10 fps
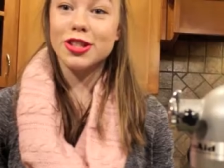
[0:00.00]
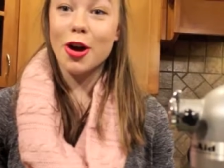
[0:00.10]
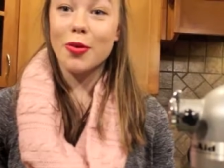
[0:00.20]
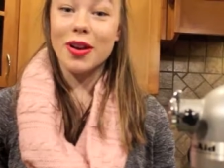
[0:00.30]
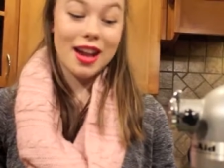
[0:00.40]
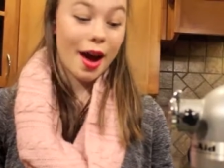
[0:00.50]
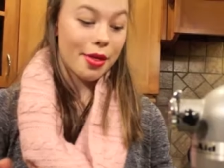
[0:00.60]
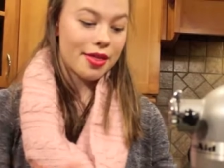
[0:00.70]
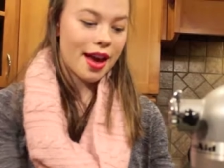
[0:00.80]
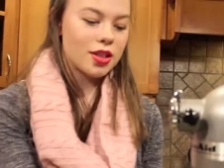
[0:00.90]
So now
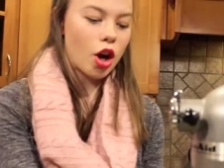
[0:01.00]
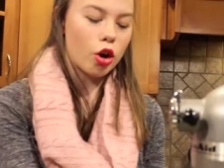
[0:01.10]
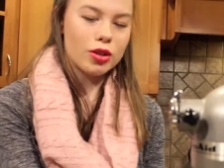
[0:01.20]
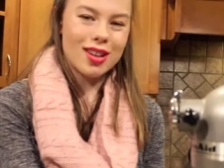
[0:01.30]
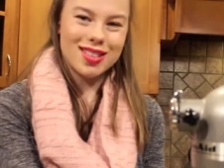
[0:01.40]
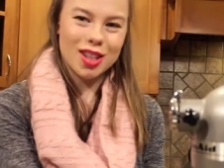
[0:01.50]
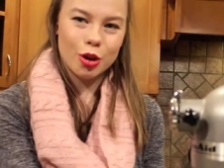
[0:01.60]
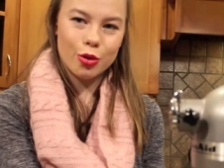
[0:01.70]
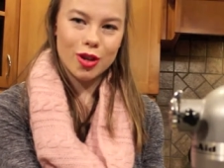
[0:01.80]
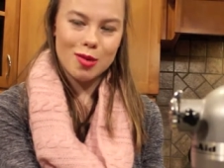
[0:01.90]
that that's all nice and
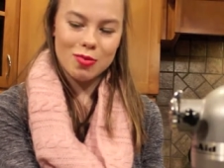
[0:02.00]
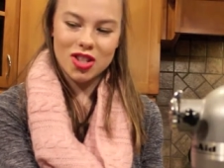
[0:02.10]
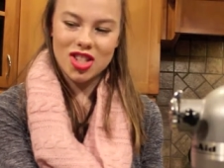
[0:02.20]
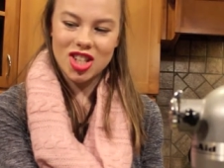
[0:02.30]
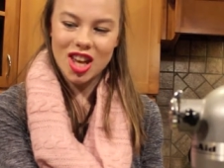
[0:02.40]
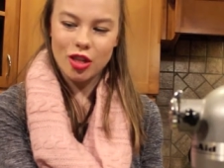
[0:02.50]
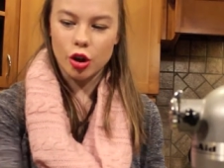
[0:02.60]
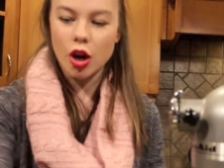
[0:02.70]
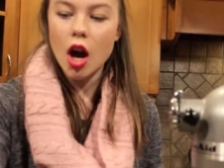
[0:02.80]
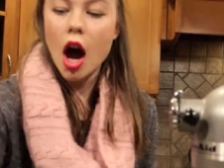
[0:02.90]
creamed
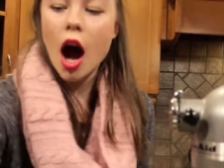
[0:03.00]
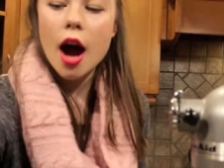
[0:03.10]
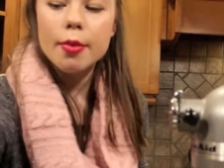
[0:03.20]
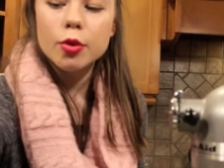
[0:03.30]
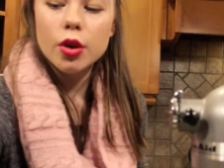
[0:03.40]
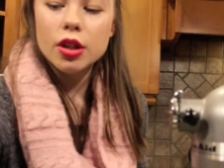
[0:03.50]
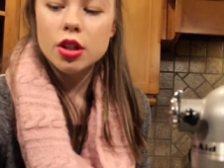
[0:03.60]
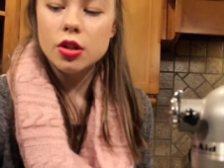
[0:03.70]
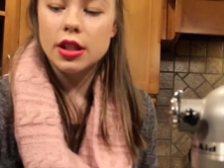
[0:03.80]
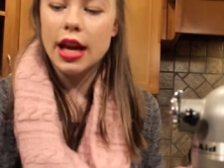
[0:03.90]
together, I'm going
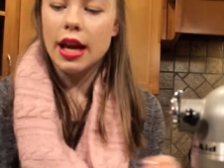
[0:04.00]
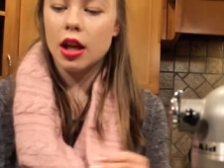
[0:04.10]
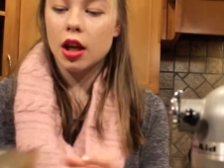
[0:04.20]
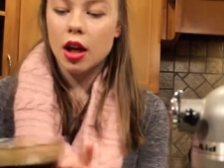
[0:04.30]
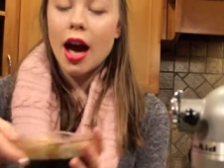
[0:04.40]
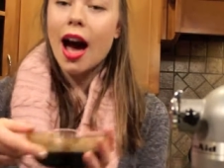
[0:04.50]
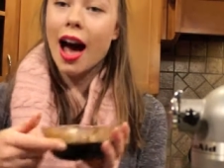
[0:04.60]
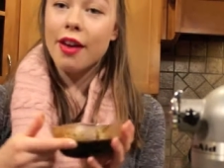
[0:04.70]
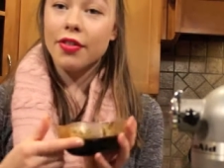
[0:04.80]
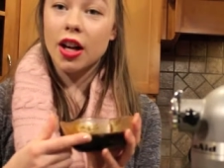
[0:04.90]
to take
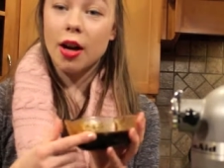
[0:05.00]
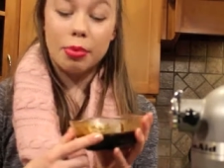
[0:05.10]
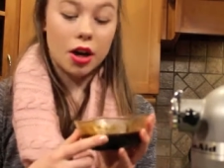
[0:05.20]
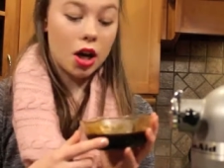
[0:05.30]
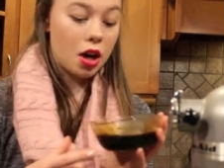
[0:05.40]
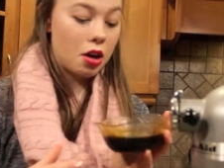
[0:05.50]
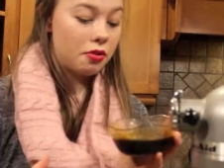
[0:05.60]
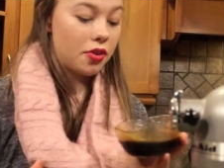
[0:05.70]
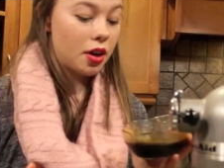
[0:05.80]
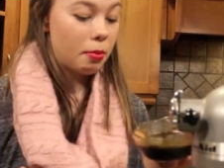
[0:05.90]
half a cup
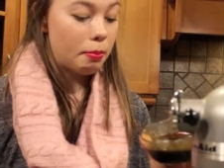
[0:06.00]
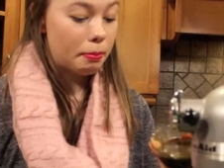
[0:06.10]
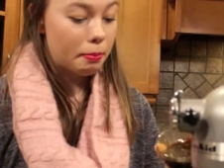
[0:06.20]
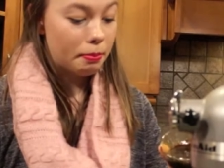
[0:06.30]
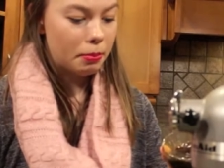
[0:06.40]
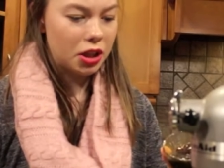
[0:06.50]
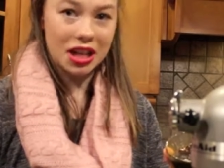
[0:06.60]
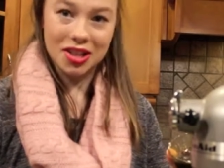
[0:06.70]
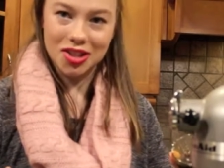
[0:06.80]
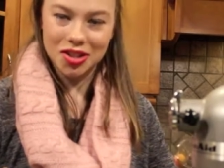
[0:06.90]
of
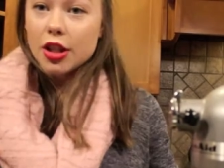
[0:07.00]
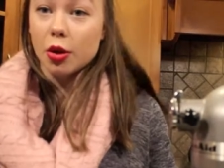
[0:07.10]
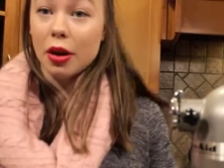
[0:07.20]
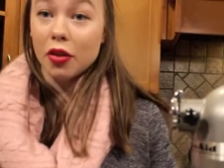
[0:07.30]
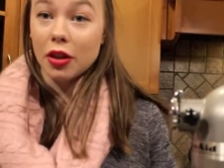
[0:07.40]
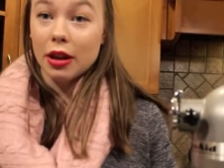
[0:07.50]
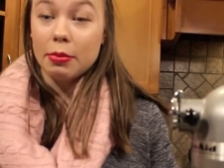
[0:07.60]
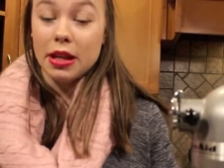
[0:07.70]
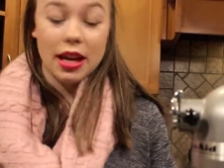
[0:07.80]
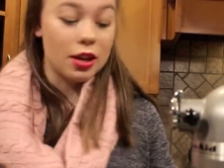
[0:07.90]
molasses. So if you're like
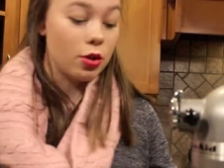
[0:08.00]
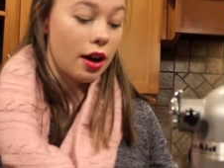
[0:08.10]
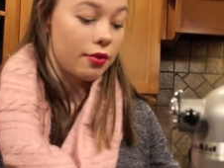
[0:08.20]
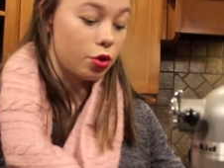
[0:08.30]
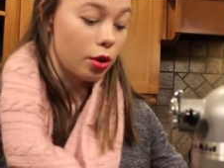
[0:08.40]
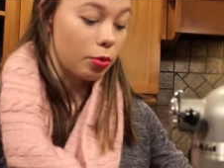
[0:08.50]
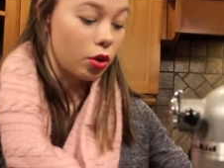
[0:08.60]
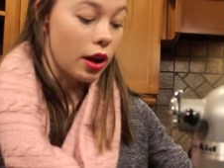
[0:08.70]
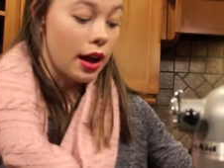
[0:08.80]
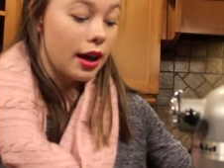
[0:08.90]
me and you have
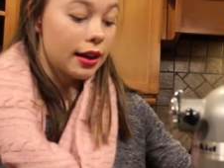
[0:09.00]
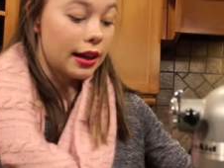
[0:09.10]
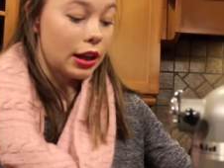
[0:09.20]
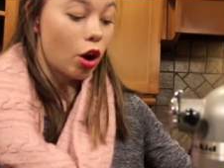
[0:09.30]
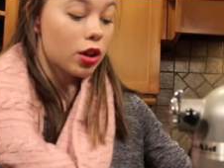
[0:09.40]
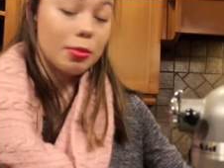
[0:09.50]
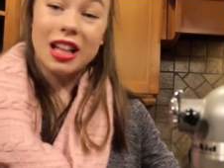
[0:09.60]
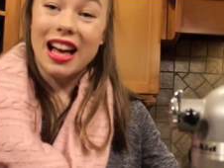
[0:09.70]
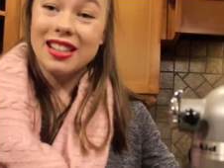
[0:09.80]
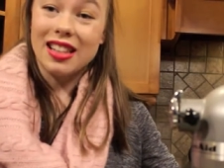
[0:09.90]
trouble getting all the
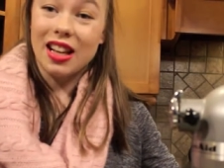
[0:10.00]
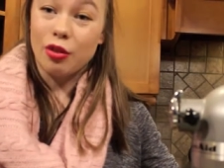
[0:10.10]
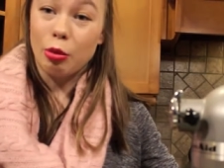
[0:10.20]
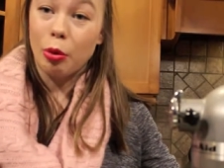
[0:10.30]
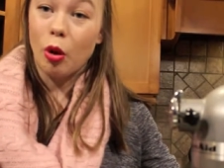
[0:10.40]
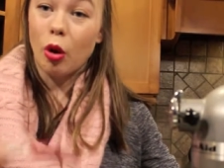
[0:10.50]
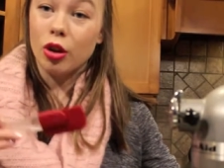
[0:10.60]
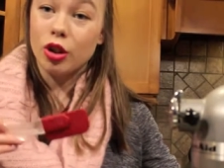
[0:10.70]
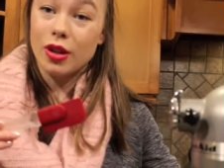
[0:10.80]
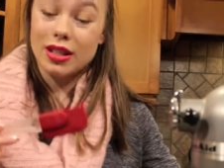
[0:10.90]
molasses out of your
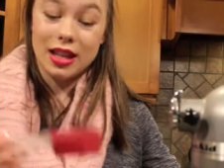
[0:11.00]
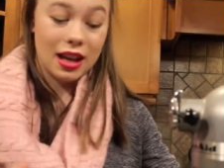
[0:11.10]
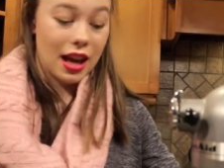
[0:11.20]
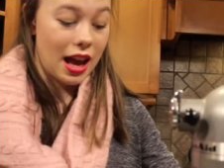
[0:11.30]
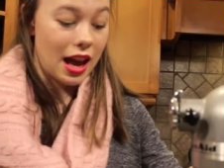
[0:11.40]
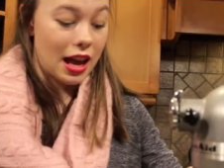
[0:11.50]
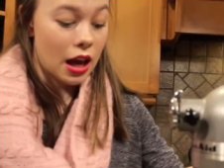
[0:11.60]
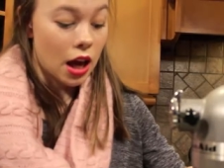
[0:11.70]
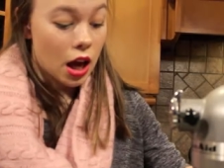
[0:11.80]
bowl, you can take a